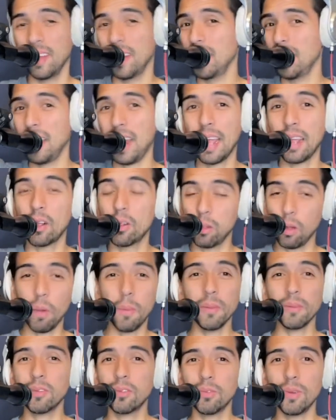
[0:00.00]
like
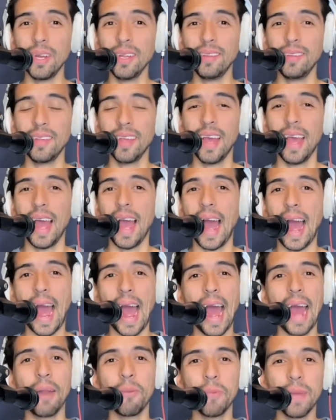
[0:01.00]
global streets,
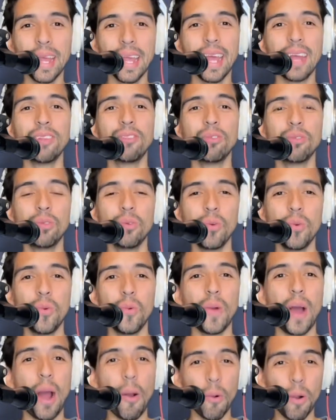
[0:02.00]
and we get to
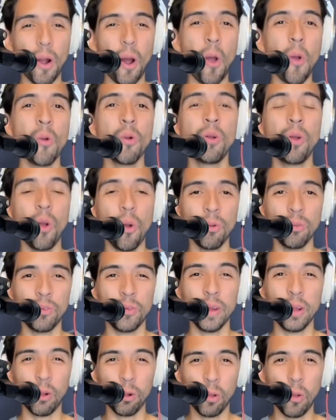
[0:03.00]
do our own
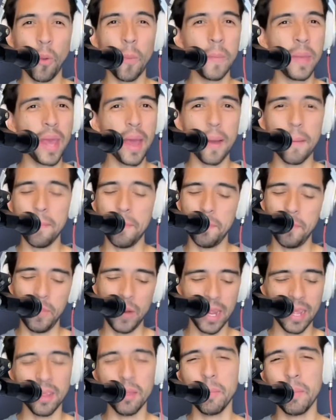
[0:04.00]
country, Colombia,
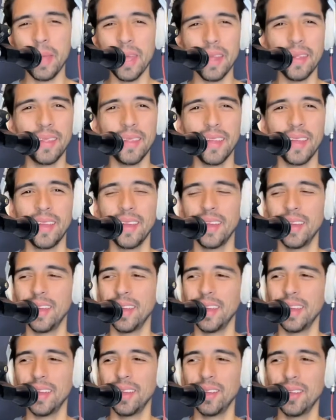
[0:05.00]
bringing the beat.
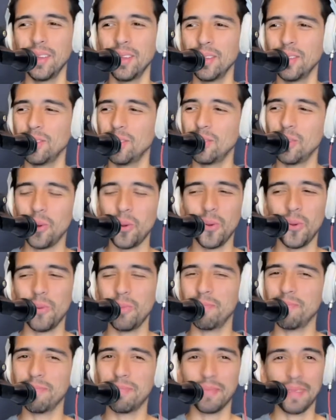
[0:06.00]
So
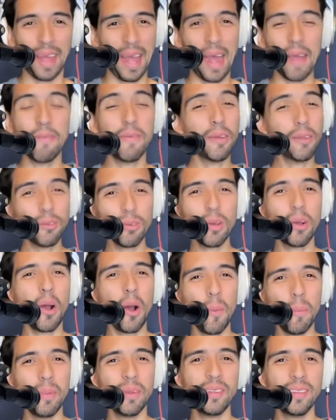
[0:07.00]
I feel so
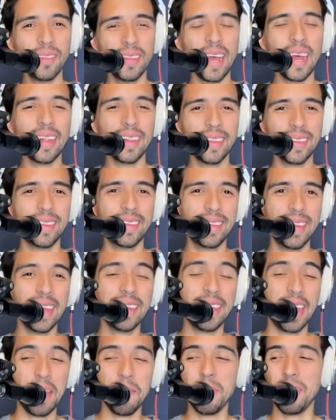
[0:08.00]
accomplished that
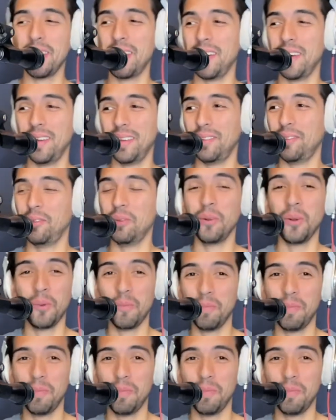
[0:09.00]
day because, you know,